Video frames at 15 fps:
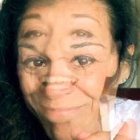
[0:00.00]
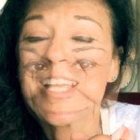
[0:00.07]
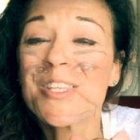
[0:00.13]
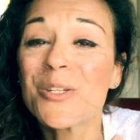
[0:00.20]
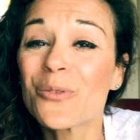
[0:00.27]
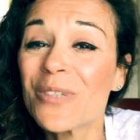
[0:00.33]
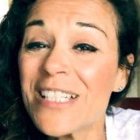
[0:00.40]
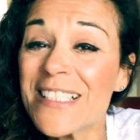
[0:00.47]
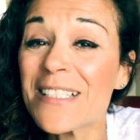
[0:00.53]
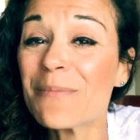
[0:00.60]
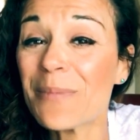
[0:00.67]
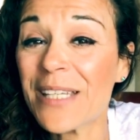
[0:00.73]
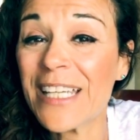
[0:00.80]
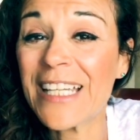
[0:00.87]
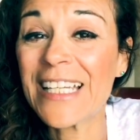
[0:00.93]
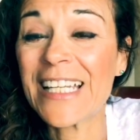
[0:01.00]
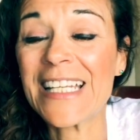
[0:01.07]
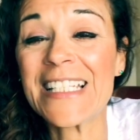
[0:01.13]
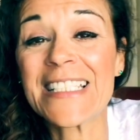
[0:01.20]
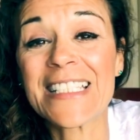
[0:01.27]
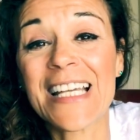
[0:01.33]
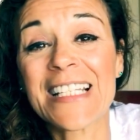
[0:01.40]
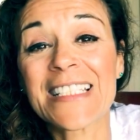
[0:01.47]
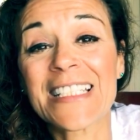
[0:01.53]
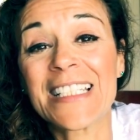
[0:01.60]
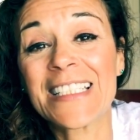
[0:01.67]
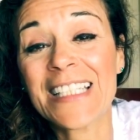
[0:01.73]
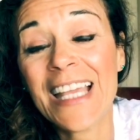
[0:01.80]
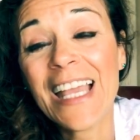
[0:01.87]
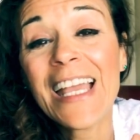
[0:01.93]
The reason being is that
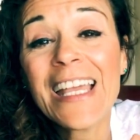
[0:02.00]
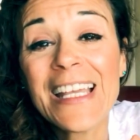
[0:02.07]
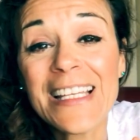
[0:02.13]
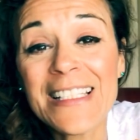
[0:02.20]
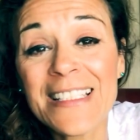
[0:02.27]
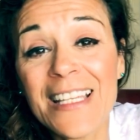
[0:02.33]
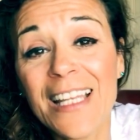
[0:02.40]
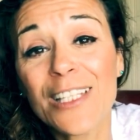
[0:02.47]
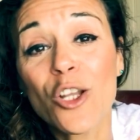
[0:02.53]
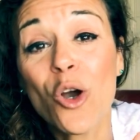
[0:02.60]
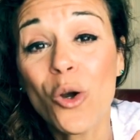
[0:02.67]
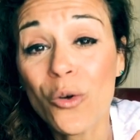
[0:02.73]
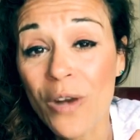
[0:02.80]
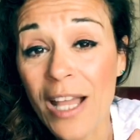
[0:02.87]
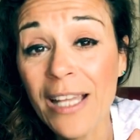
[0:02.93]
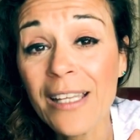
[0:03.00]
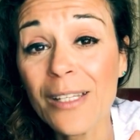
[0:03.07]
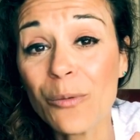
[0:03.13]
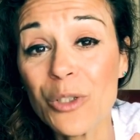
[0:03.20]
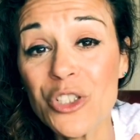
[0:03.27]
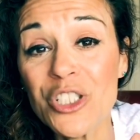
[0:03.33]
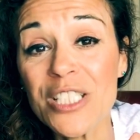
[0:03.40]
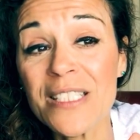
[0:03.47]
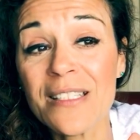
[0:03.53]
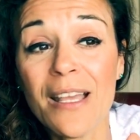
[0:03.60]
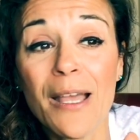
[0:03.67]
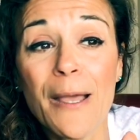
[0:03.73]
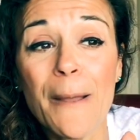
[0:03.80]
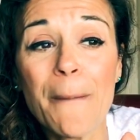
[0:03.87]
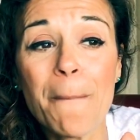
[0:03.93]
it has an ORAC, which is
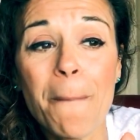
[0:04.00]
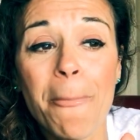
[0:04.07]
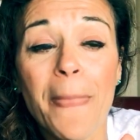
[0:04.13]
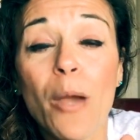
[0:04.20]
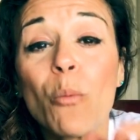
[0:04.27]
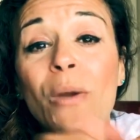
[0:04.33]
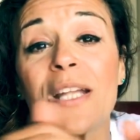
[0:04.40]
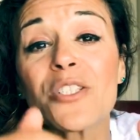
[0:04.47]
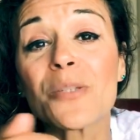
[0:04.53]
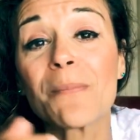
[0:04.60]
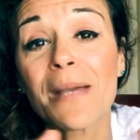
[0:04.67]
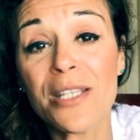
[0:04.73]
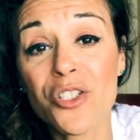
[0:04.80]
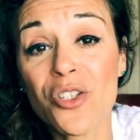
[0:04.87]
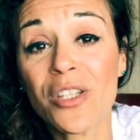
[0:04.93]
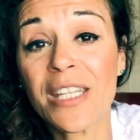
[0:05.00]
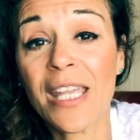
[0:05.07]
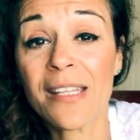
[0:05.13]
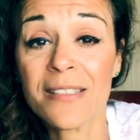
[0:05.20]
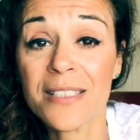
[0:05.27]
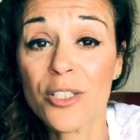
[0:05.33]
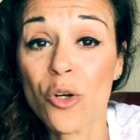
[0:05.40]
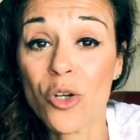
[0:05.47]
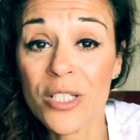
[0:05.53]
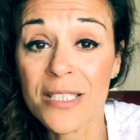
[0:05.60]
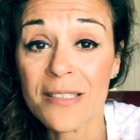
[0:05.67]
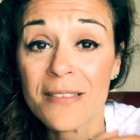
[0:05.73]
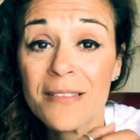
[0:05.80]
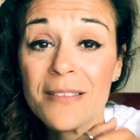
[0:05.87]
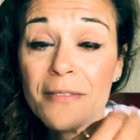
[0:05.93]
a way to measure the
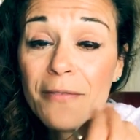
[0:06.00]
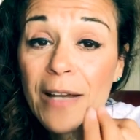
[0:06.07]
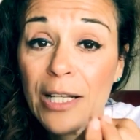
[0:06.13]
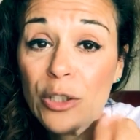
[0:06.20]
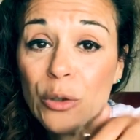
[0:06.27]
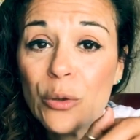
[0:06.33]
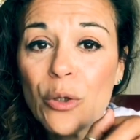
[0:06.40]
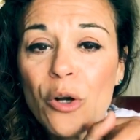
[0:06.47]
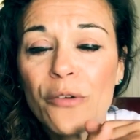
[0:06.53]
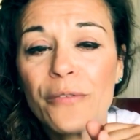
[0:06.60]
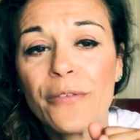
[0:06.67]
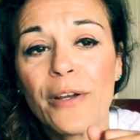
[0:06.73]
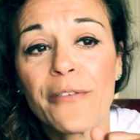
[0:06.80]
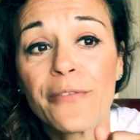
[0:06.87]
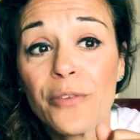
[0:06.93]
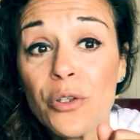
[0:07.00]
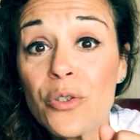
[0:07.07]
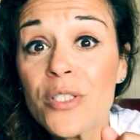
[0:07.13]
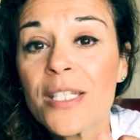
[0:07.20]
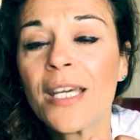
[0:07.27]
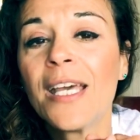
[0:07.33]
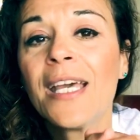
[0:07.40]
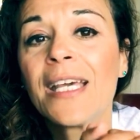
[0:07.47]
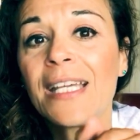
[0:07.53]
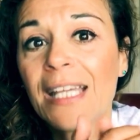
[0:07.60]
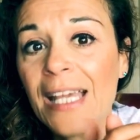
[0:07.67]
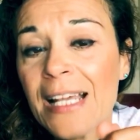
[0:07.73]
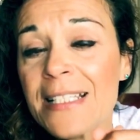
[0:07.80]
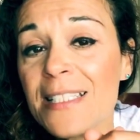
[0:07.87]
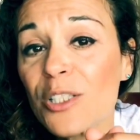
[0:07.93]
antioxidant value of a food. It
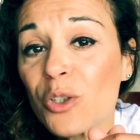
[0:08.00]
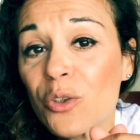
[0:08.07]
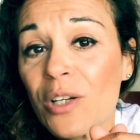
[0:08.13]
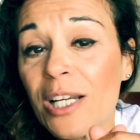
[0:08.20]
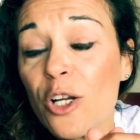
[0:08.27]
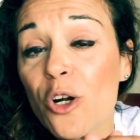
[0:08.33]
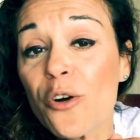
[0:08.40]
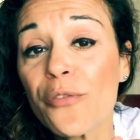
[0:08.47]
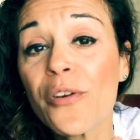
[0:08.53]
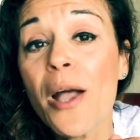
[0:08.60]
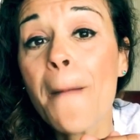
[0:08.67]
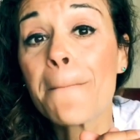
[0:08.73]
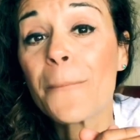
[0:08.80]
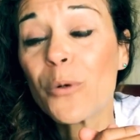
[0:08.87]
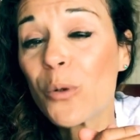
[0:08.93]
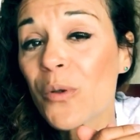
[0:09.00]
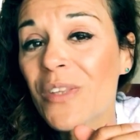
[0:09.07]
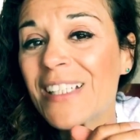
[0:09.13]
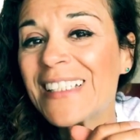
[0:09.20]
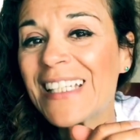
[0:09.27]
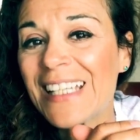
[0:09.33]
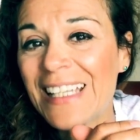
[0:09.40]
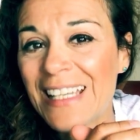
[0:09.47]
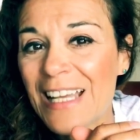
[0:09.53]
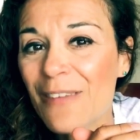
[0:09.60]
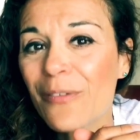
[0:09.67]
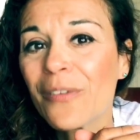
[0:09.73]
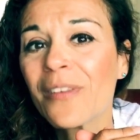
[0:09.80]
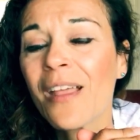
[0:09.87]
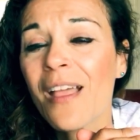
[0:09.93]
has an ORAC of more than
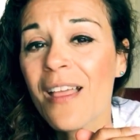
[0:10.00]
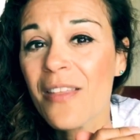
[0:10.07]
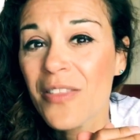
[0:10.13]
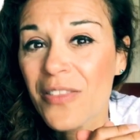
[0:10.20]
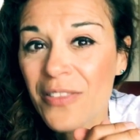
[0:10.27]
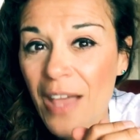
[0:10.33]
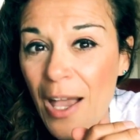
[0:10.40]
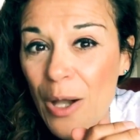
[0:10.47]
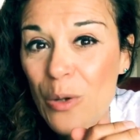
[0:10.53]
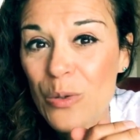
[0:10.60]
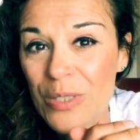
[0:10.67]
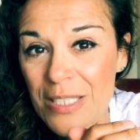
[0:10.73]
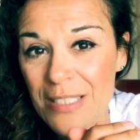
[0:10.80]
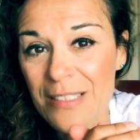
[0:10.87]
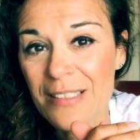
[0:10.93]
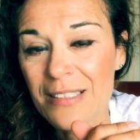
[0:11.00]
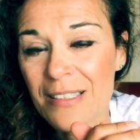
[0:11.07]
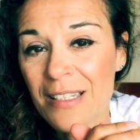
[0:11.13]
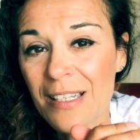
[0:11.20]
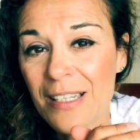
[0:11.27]
11,000.